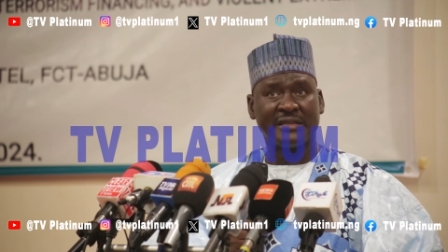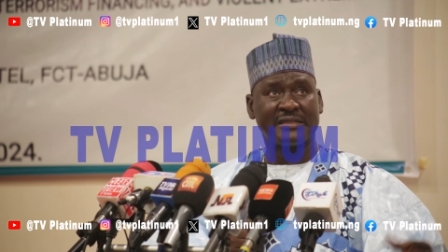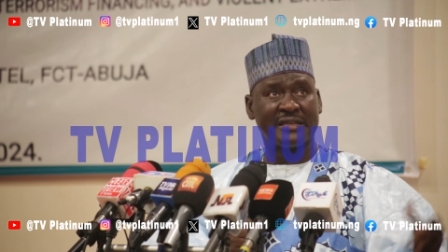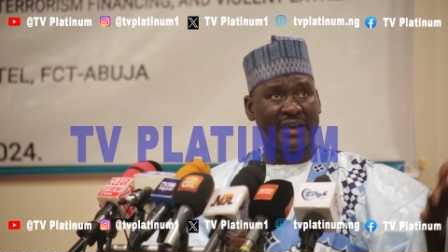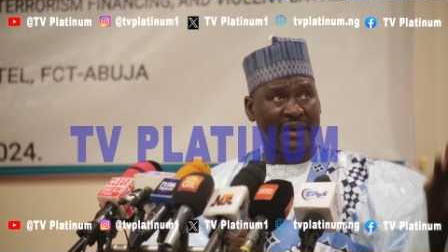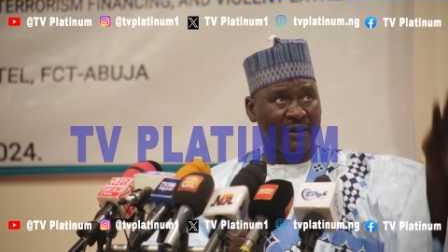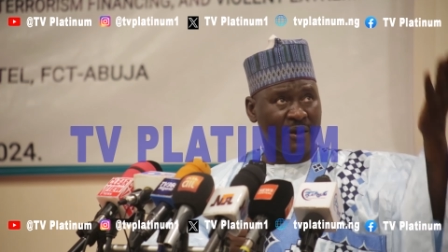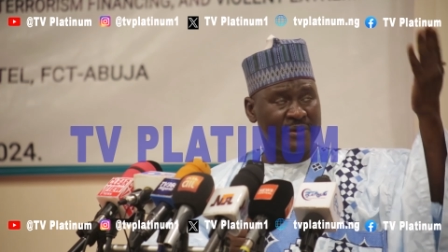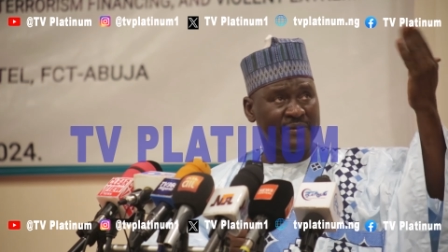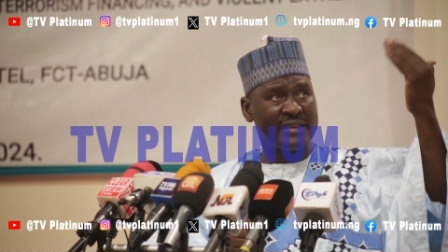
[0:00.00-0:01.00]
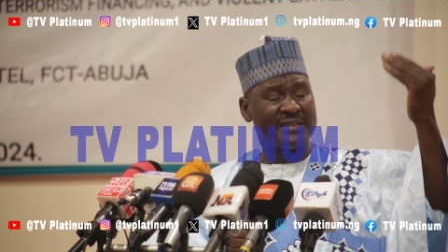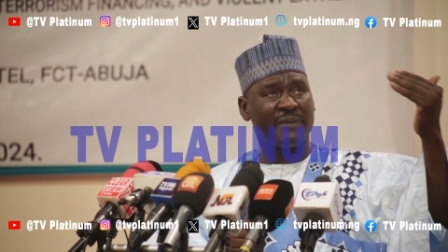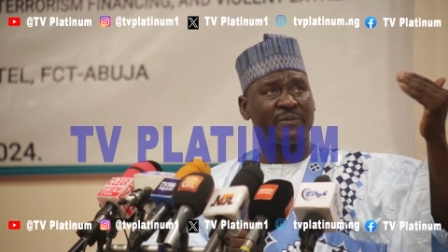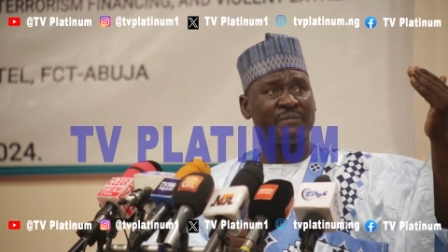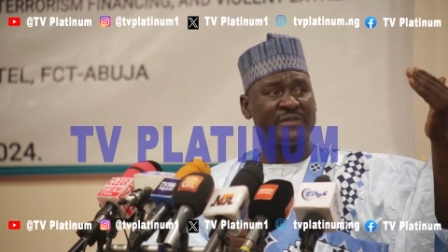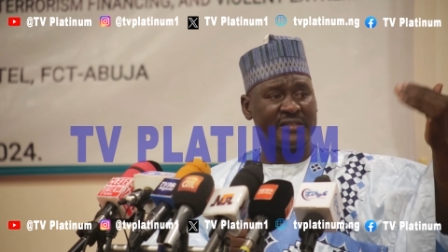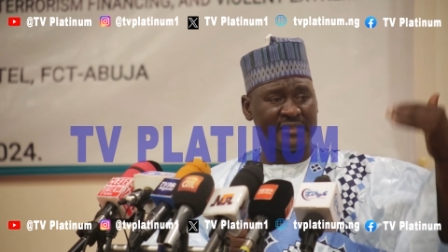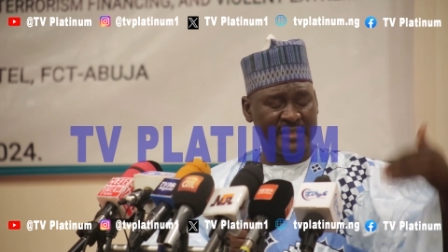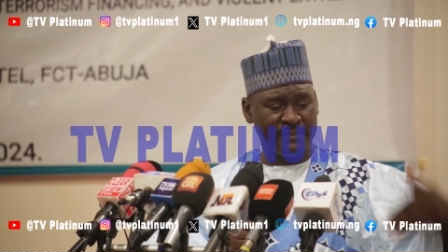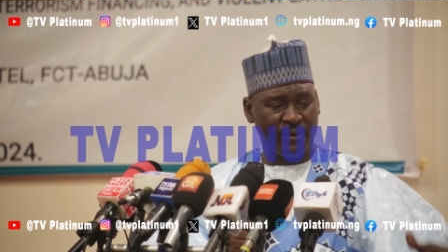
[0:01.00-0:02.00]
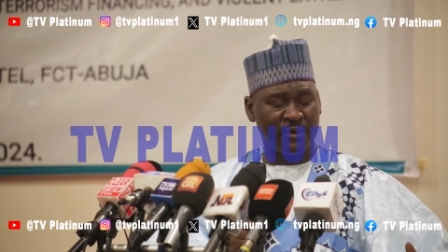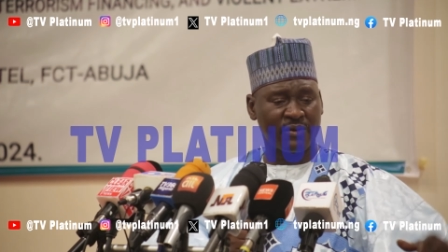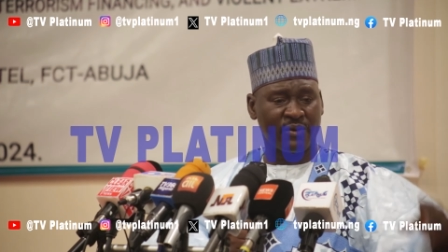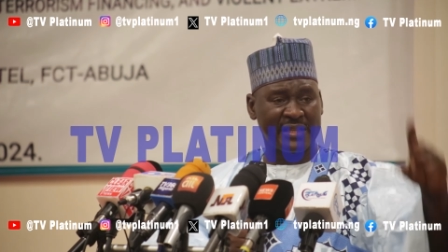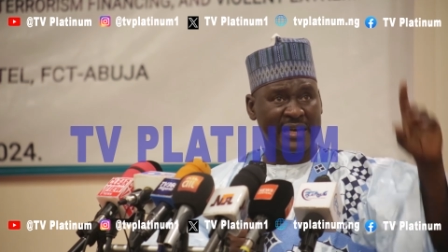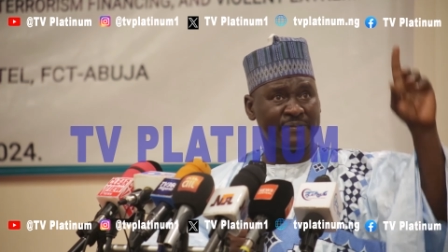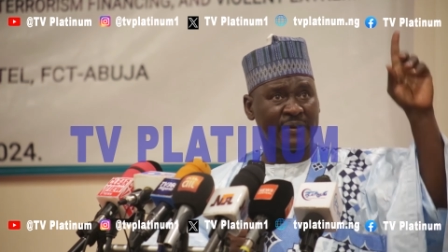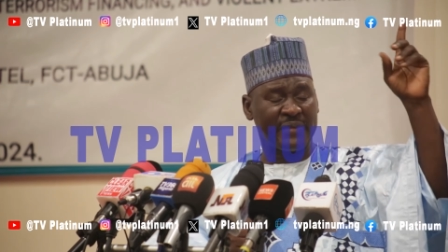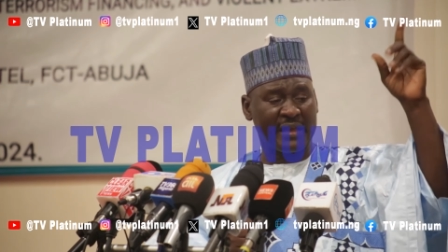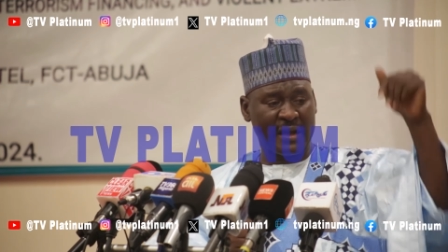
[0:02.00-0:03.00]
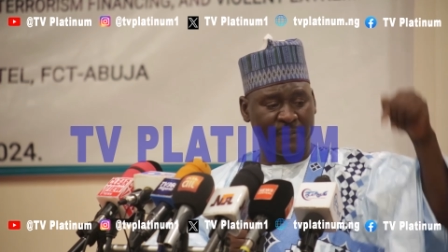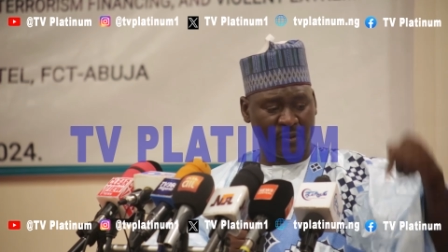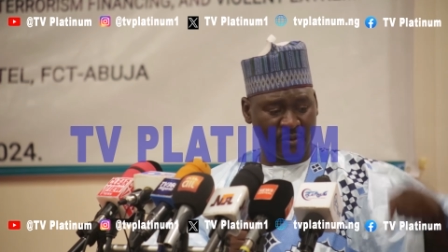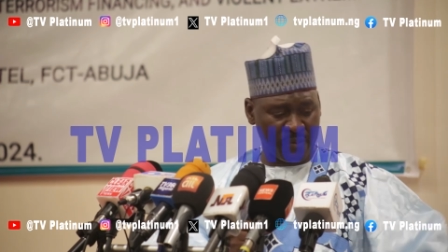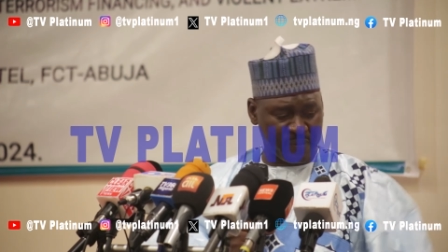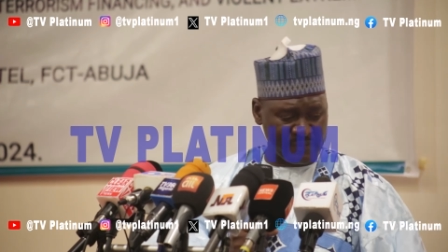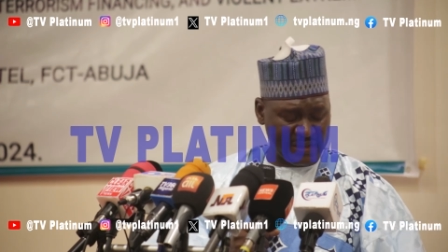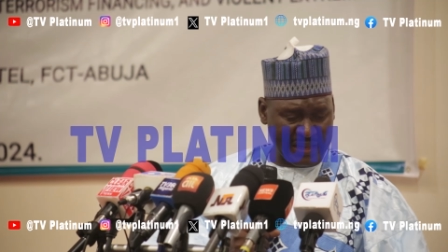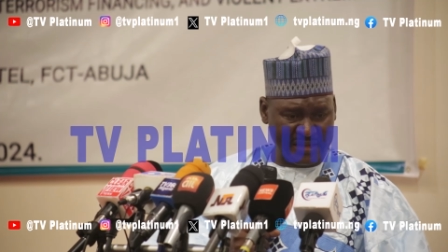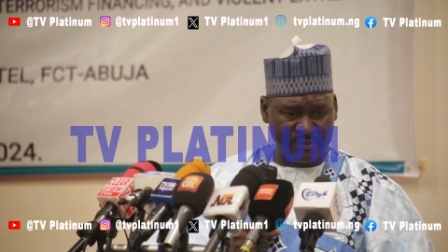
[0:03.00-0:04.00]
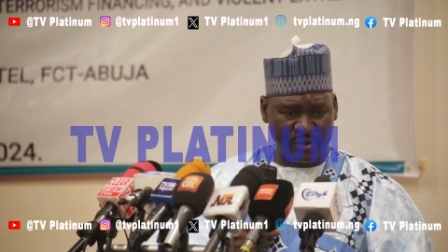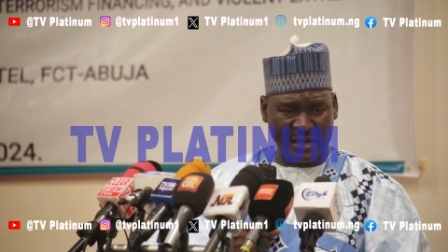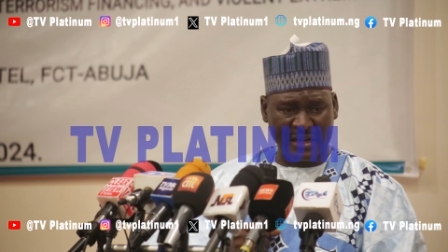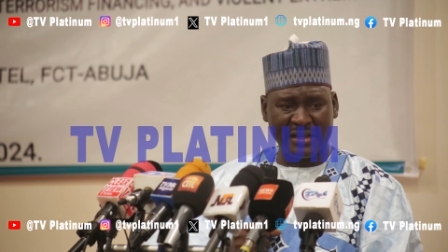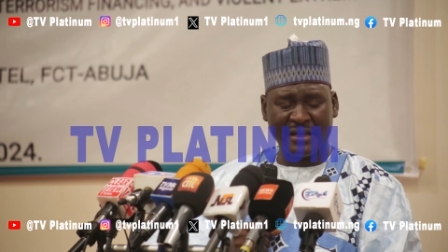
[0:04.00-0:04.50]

they are coming either from the seaport or either from the airport or from the land border.